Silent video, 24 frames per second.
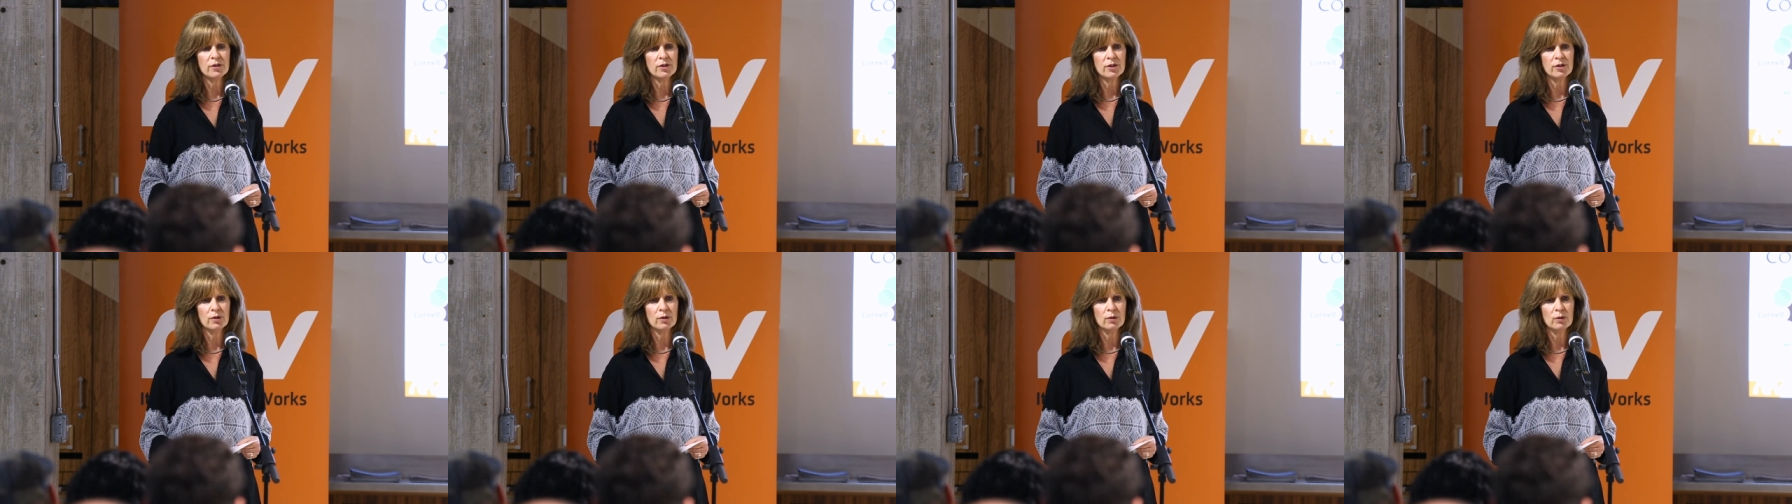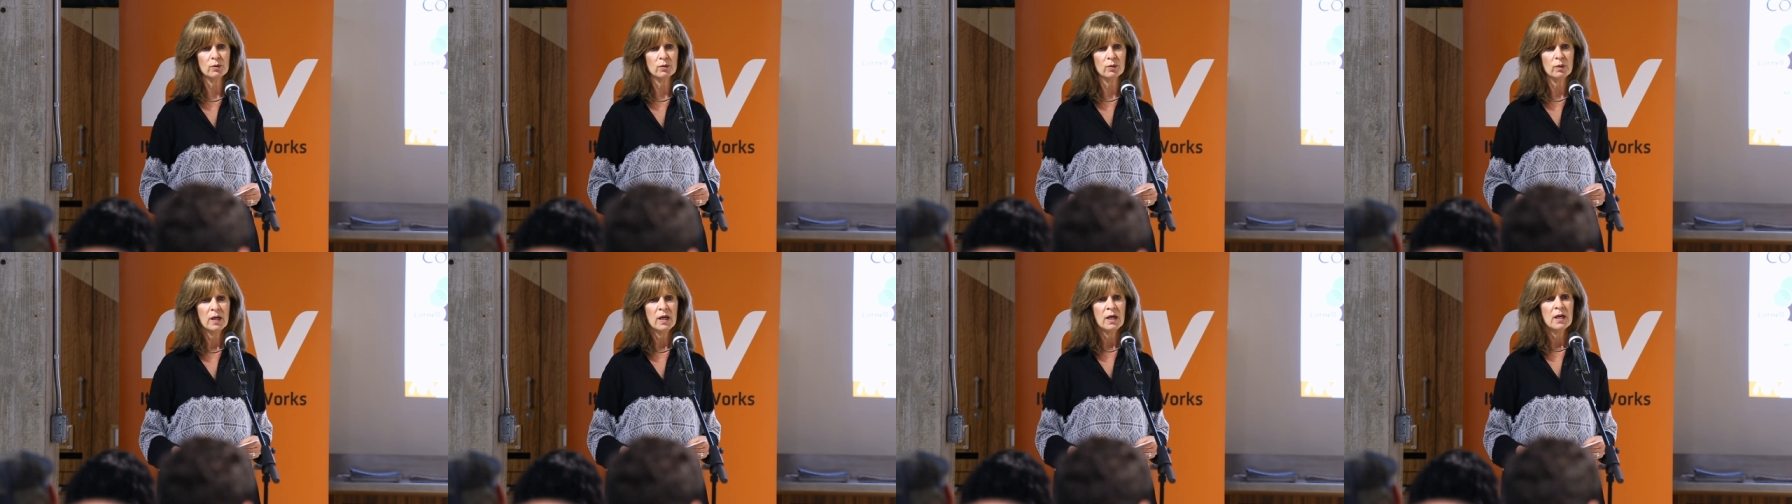
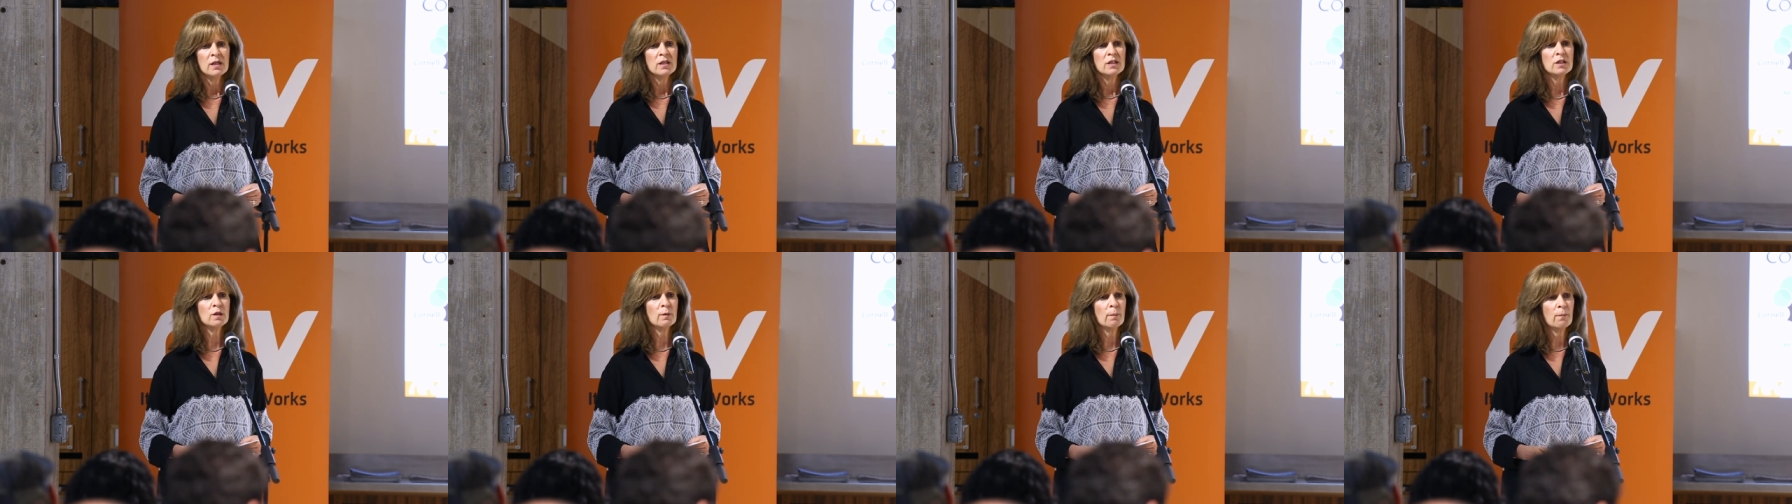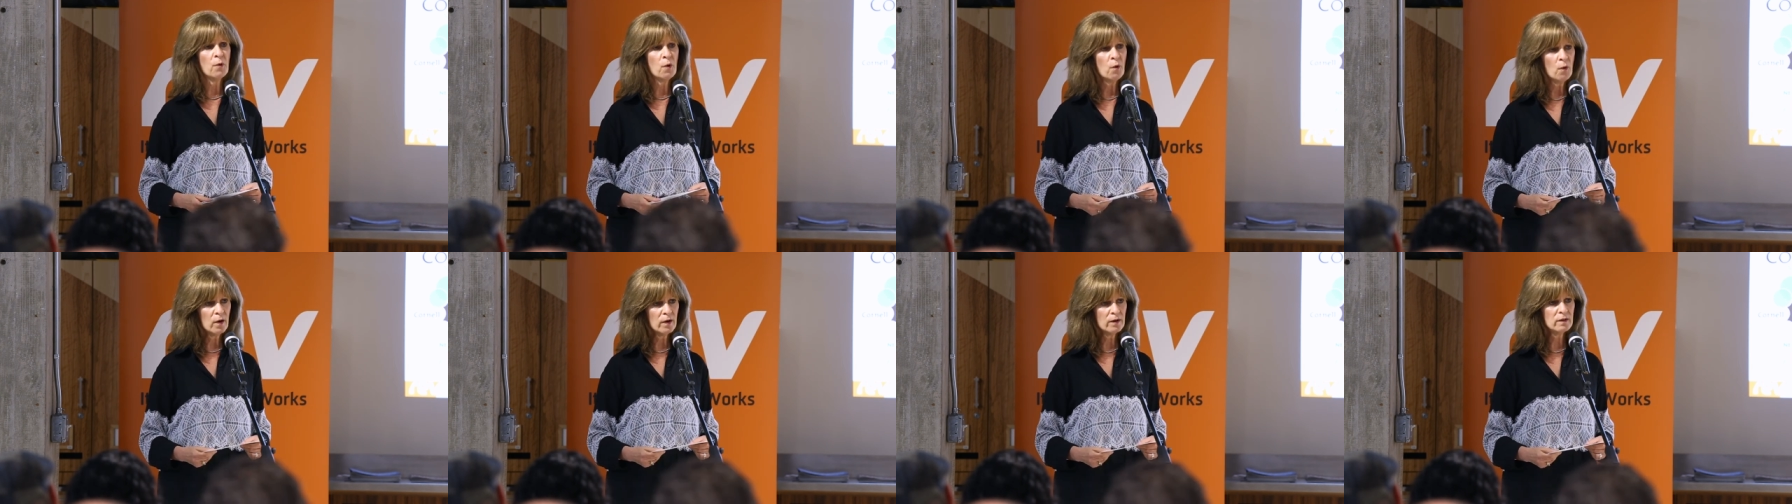do,
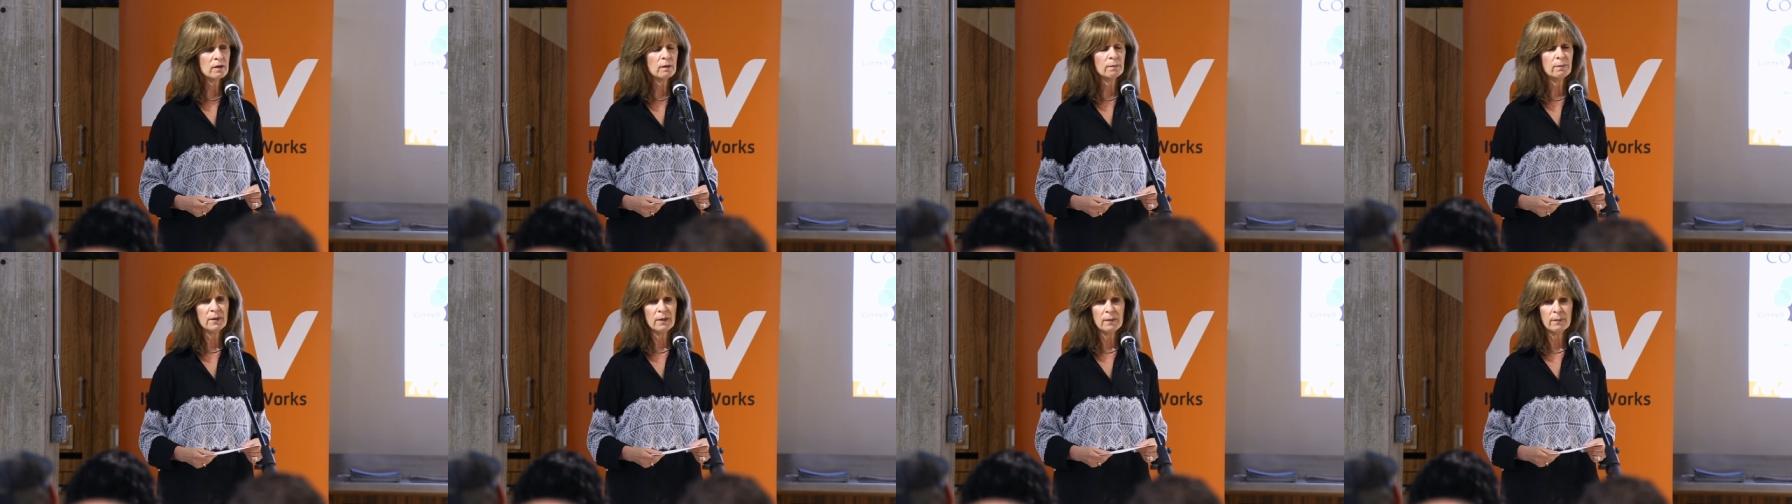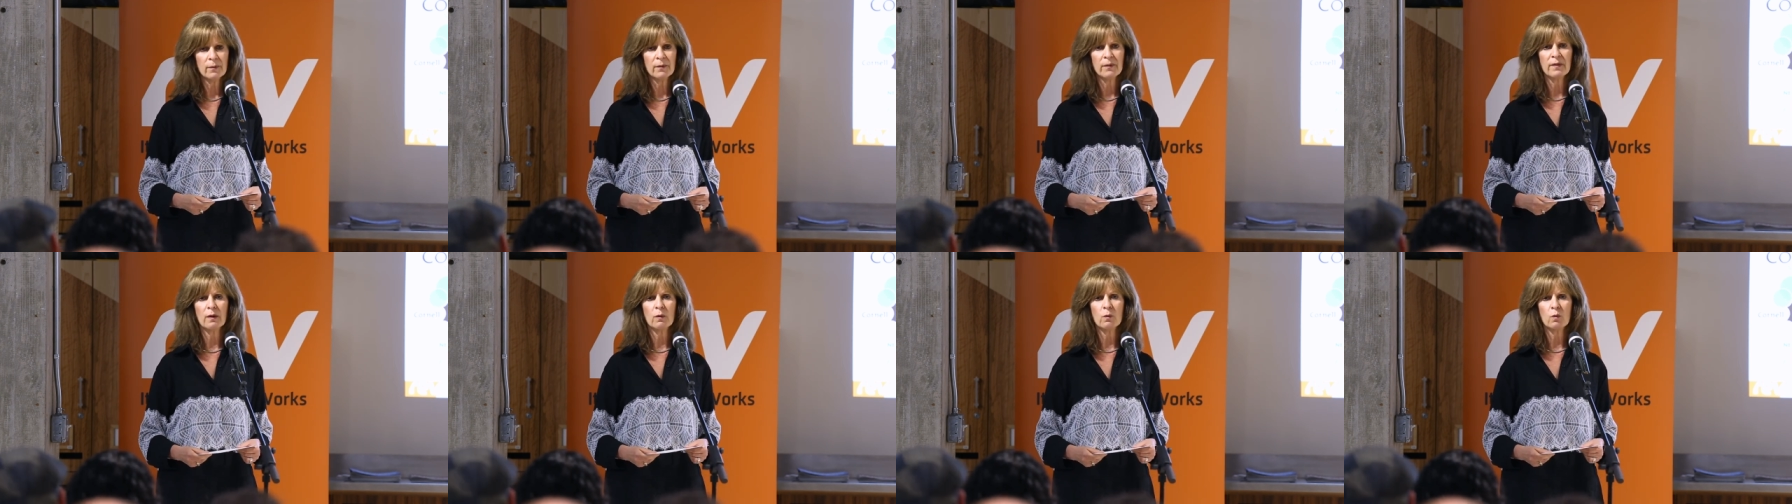support the
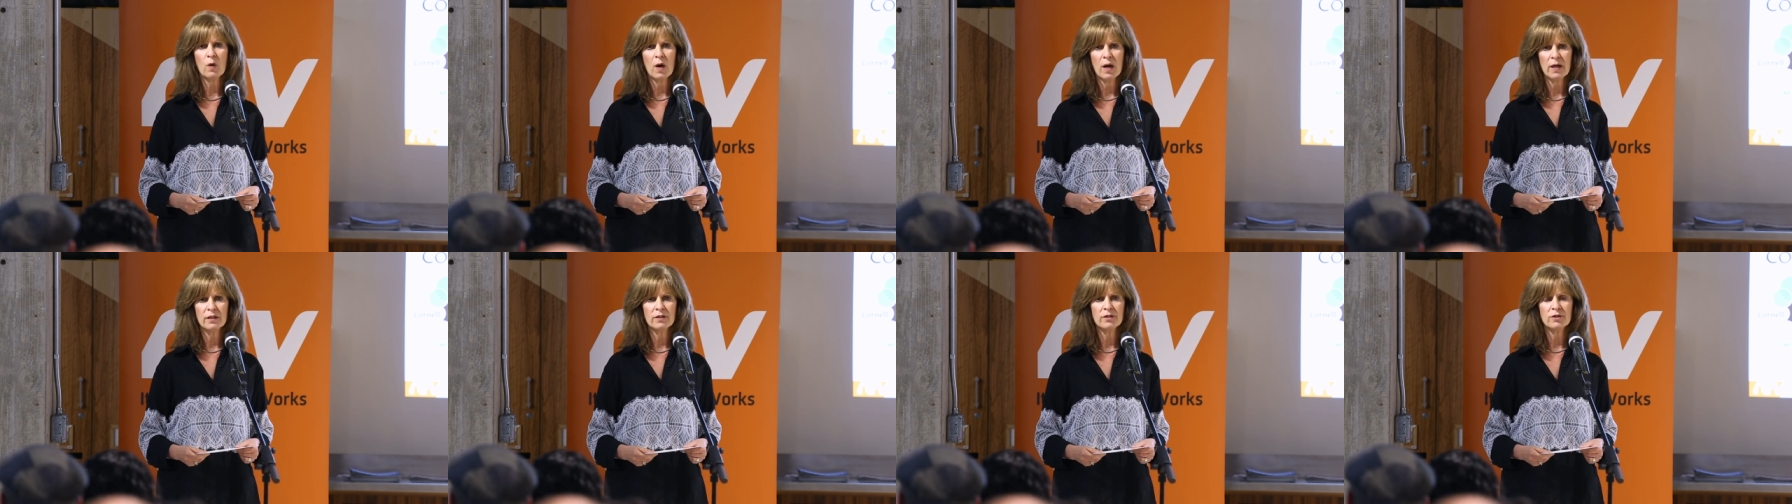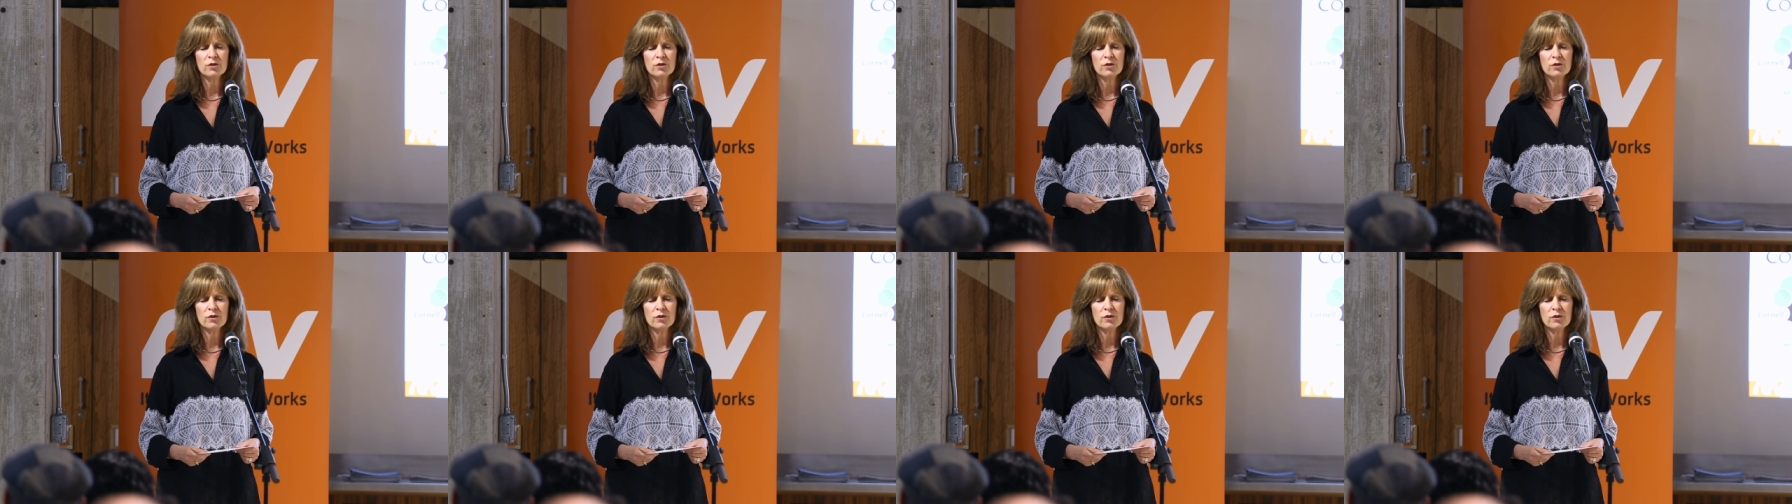people that want to